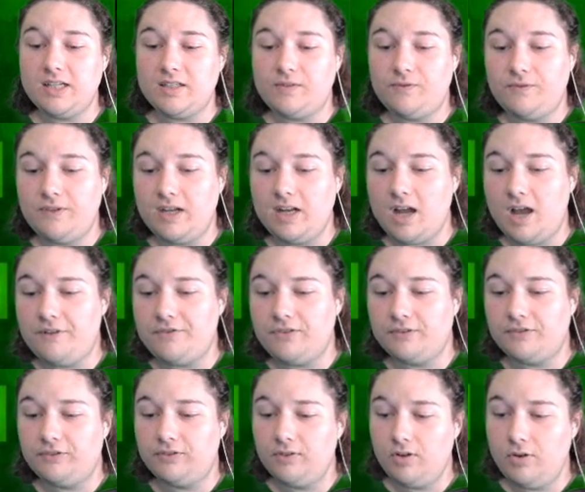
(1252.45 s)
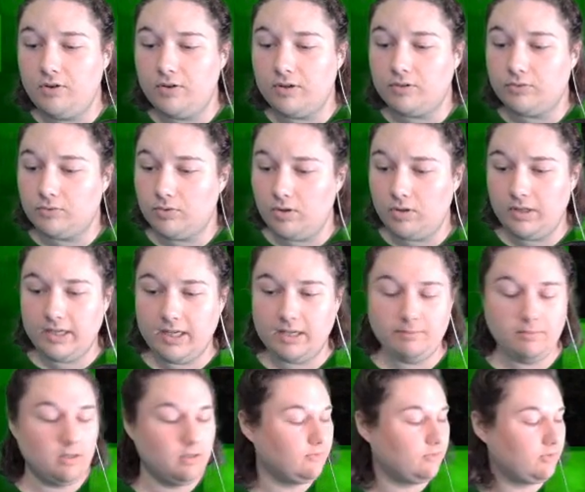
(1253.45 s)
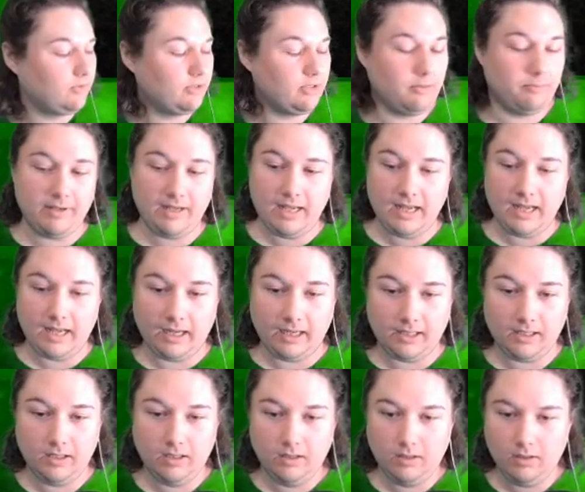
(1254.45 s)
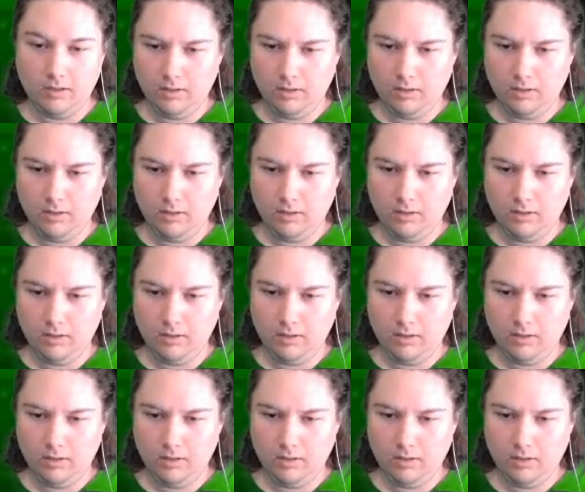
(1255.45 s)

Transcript: his feet off the floor and rolling him over your back.